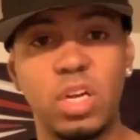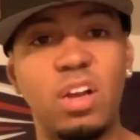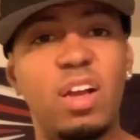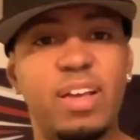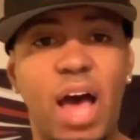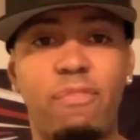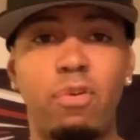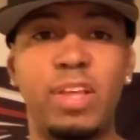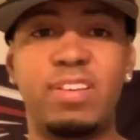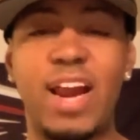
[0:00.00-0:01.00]
Calvin
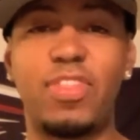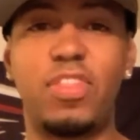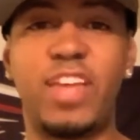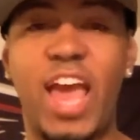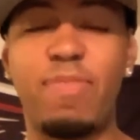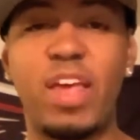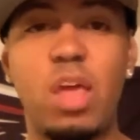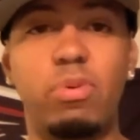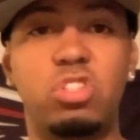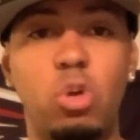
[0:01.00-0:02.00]
Ridley said after the game that he
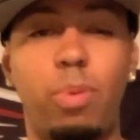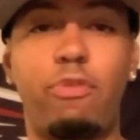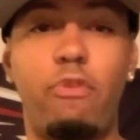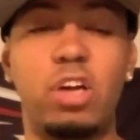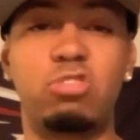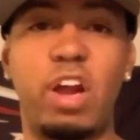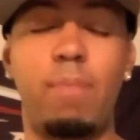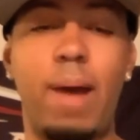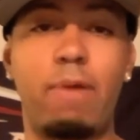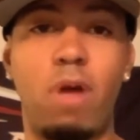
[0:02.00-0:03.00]
was super frustrated
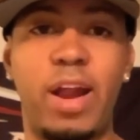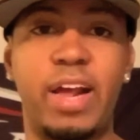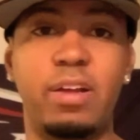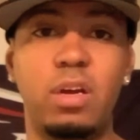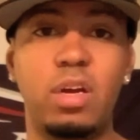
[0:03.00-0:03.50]
by running